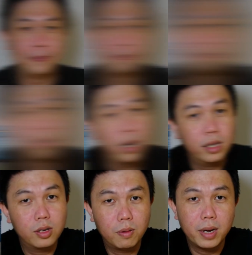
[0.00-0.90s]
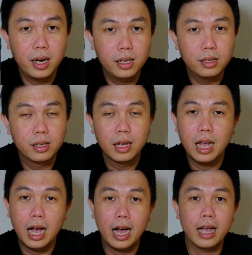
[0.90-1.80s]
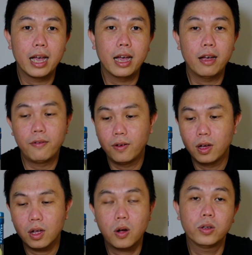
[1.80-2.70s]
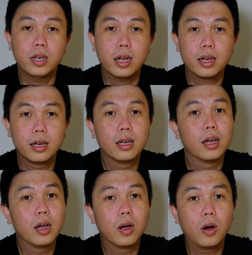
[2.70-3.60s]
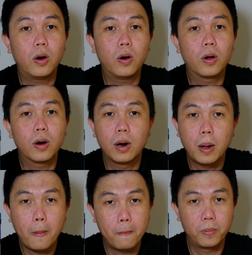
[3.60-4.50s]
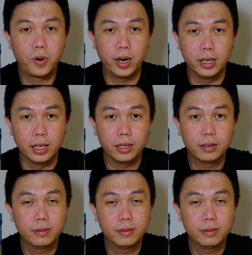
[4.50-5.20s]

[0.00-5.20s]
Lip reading: So next on my list, I have Cognac or brandy.